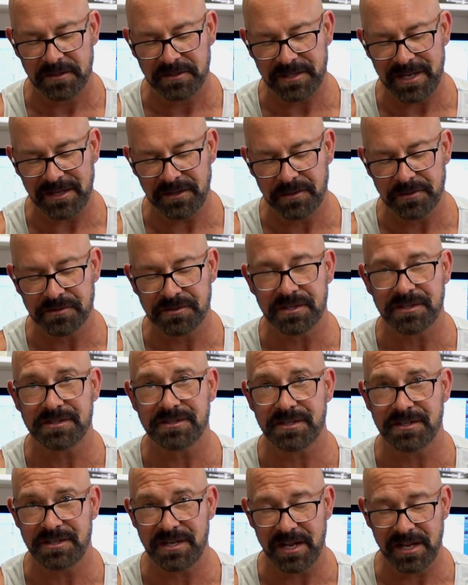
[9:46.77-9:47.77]
use
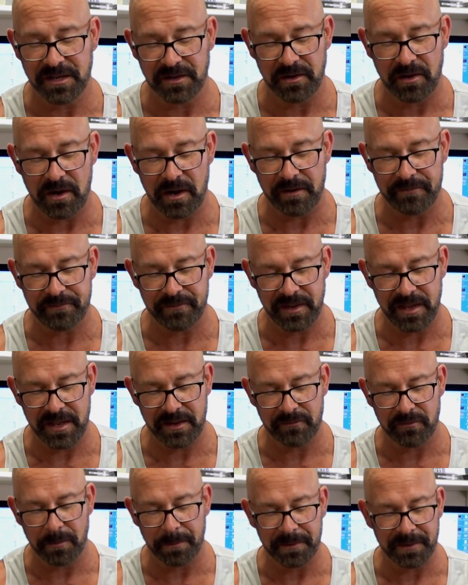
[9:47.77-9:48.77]
this to take it off
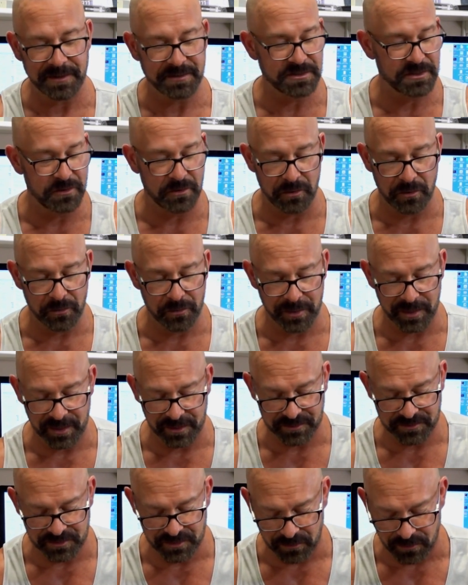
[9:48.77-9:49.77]
and replace an
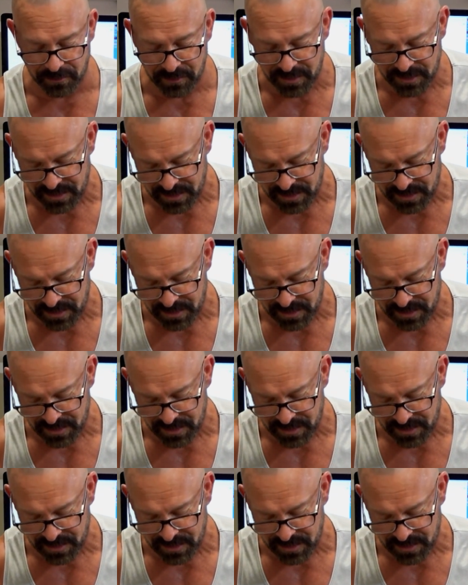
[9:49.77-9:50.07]
O-ring. So